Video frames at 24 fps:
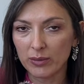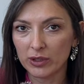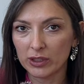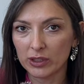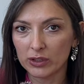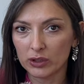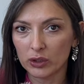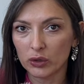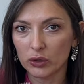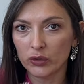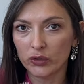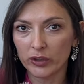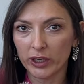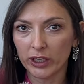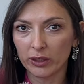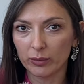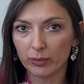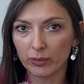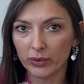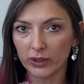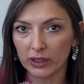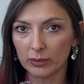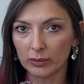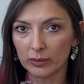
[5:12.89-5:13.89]
There's no real
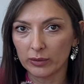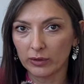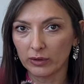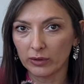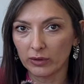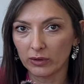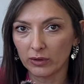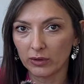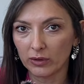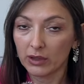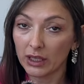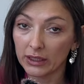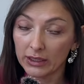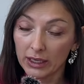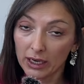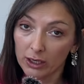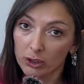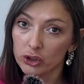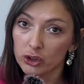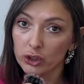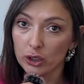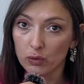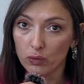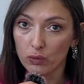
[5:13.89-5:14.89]
people that
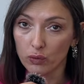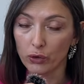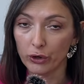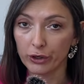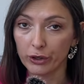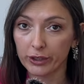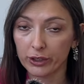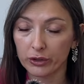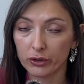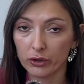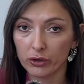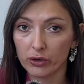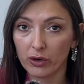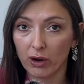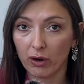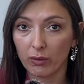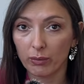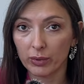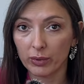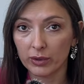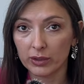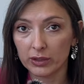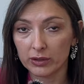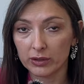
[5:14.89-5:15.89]
actually work in your
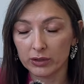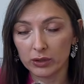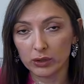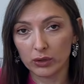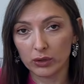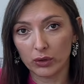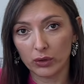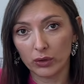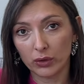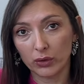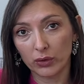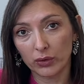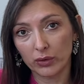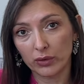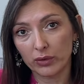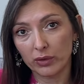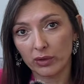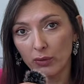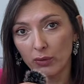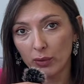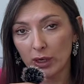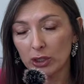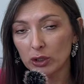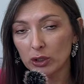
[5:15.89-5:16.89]
company. So
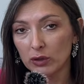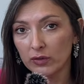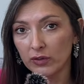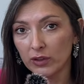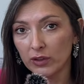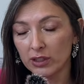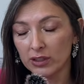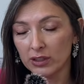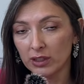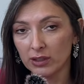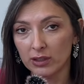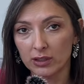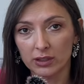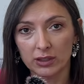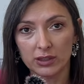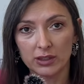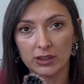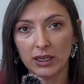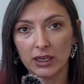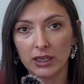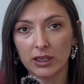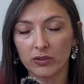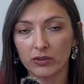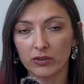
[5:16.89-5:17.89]
the way to fix it is
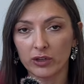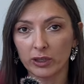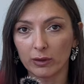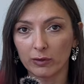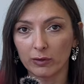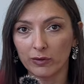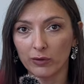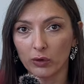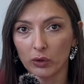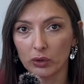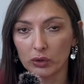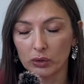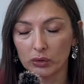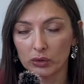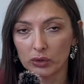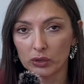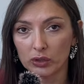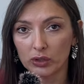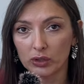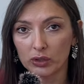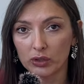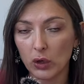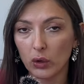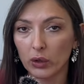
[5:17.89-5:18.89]
take real
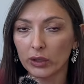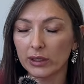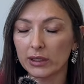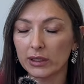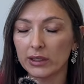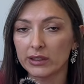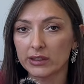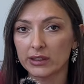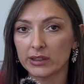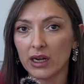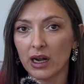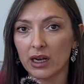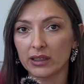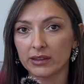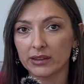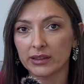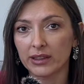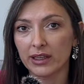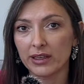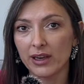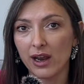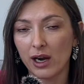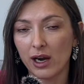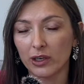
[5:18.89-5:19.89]
photos, or at least ask
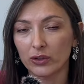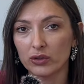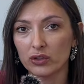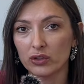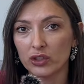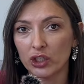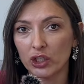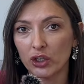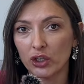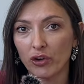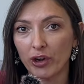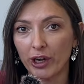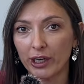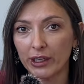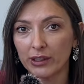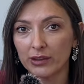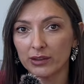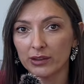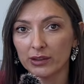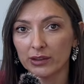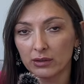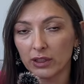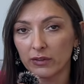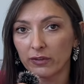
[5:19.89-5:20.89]
AI to
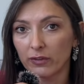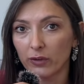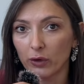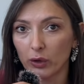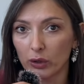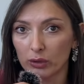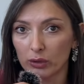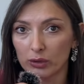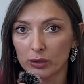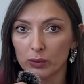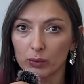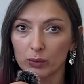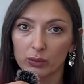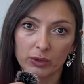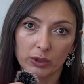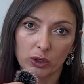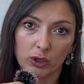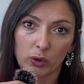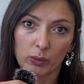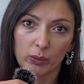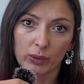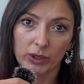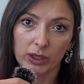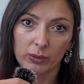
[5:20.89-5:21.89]
generate the photos with
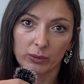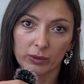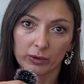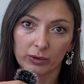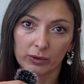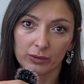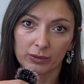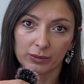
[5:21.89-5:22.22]
your people.